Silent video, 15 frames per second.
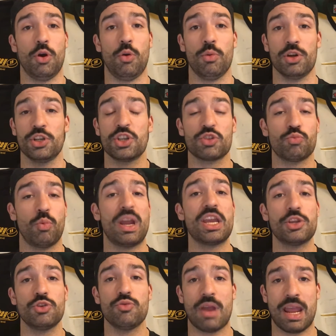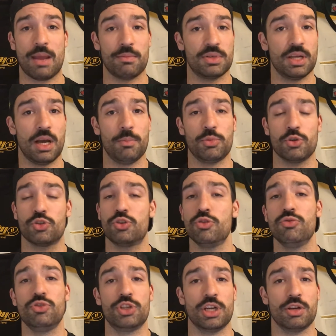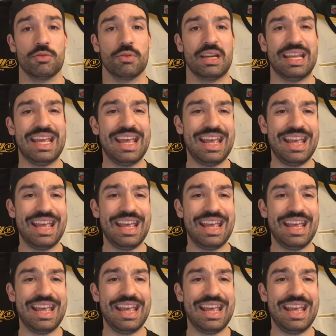where you're just way too amped up, you're too jittery,